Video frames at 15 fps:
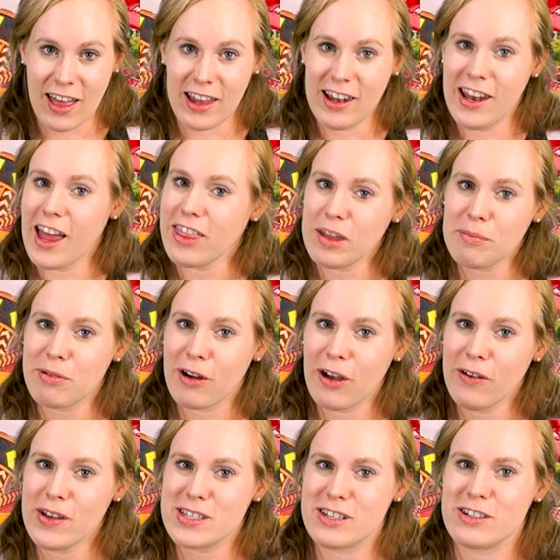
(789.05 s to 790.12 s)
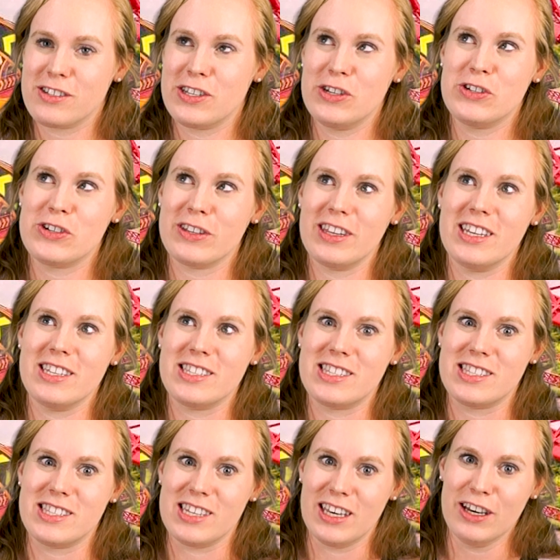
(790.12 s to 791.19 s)
Another pro is there's usually
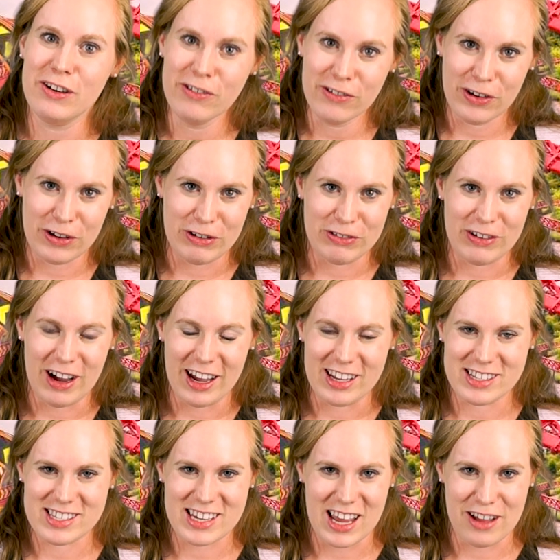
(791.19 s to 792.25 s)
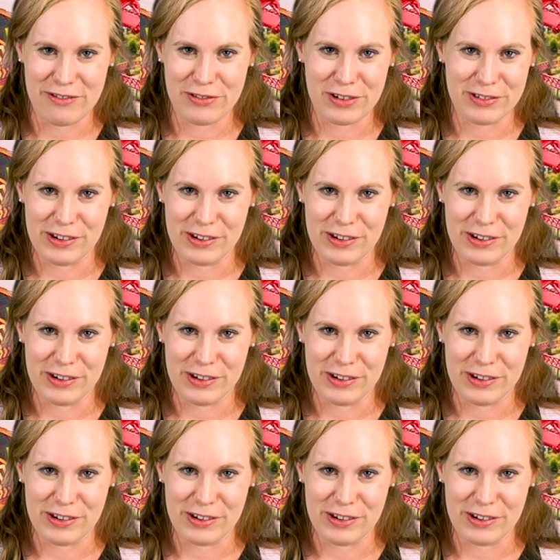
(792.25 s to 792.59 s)
0 rides down for